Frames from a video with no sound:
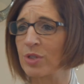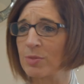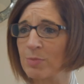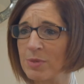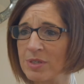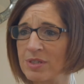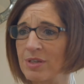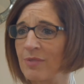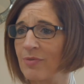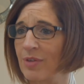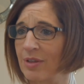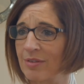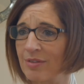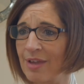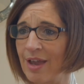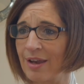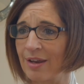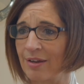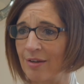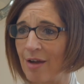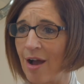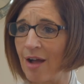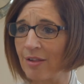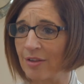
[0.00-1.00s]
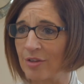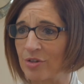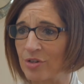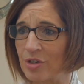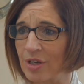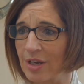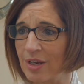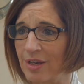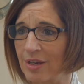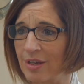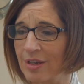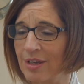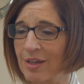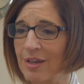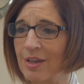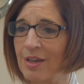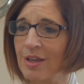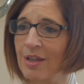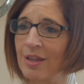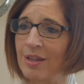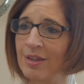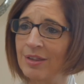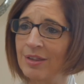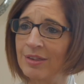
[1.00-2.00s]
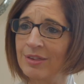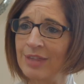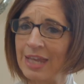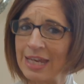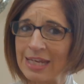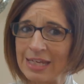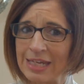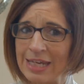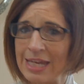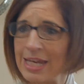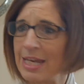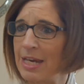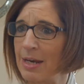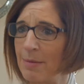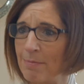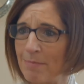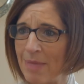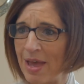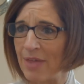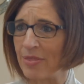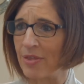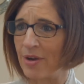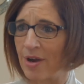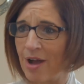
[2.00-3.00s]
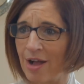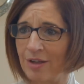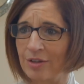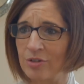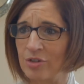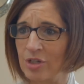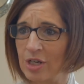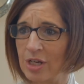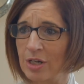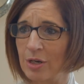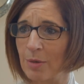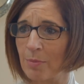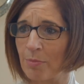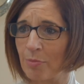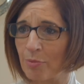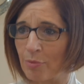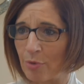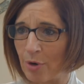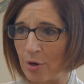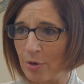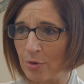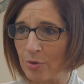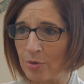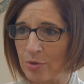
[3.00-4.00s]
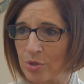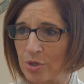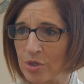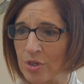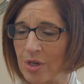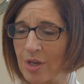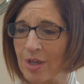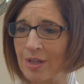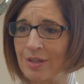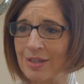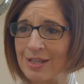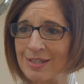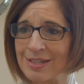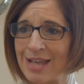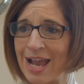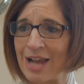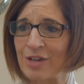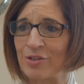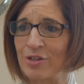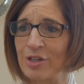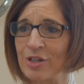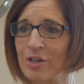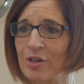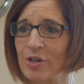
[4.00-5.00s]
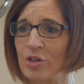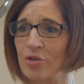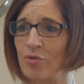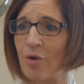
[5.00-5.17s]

specific technology. They need a methodology and approach that's actually going to